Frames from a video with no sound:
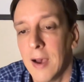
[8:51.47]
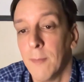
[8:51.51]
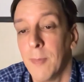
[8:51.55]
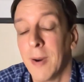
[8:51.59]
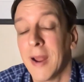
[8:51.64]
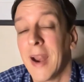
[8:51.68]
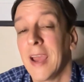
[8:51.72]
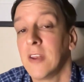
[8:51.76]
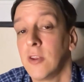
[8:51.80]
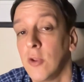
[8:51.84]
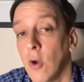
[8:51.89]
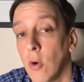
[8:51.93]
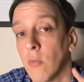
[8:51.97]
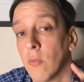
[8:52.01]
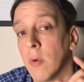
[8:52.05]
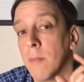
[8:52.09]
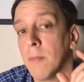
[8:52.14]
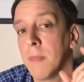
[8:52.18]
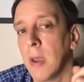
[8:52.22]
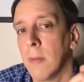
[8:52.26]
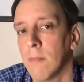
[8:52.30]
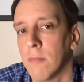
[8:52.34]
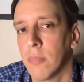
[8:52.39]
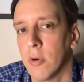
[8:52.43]
But I don't
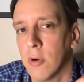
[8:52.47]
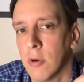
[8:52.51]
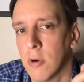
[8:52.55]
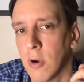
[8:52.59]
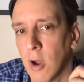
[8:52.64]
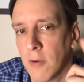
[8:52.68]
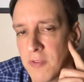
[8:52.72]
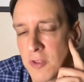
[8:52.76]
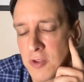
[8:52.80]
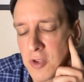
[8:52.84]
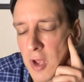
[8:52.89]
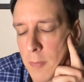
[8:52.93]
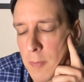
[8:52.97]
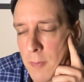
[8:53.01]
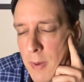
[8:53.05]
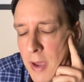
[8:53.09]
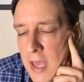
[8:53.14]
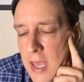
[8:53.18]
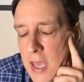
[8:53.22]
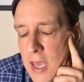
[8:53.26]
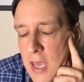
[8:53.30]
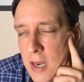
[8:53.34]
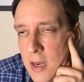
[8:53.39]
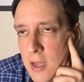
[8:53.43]
remember off the top of
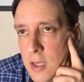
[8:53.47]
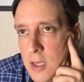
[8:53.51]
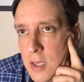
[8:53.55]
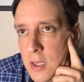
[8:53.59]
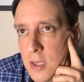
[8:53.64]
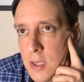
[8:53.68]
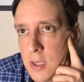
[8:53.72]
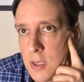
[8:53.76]
my head